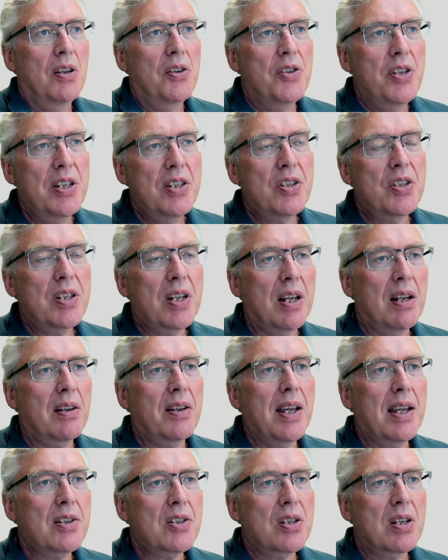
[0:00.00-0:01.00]
Digital,
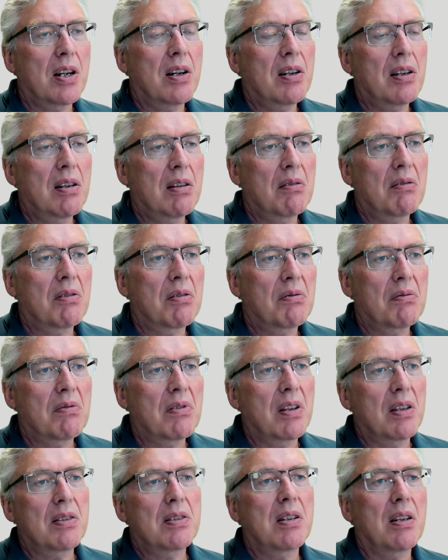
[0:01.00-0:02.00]
that's like,
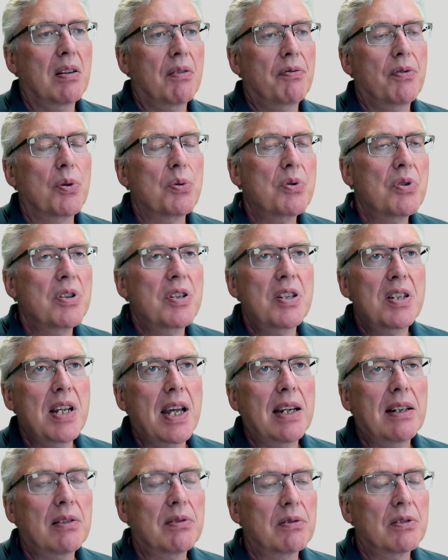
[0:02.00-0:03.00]
let's say, a photo
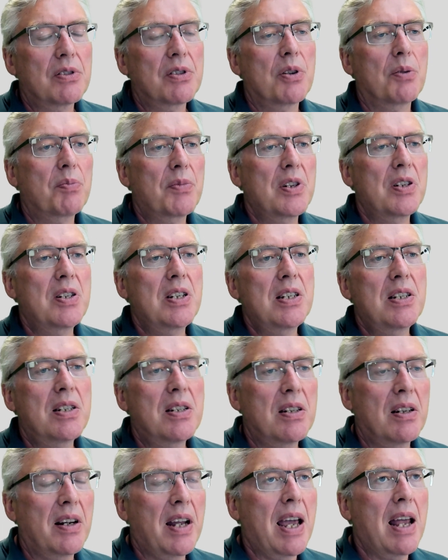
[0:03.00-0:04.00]
detector or something.
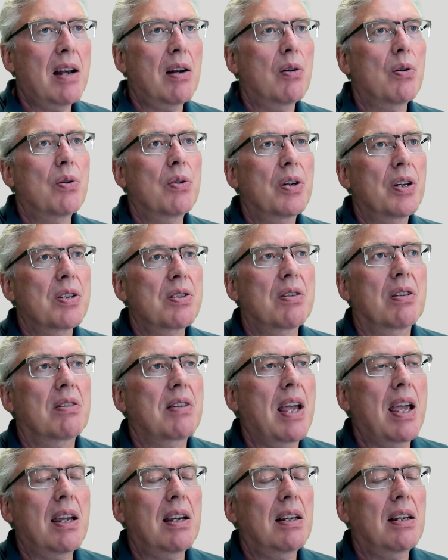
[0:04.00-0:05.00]
Digital analog is a
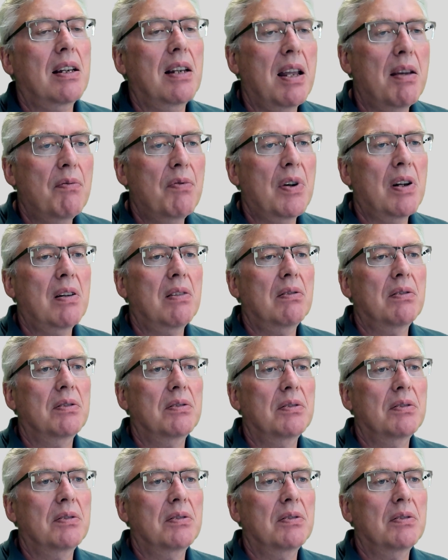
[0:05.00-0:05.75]
tank level,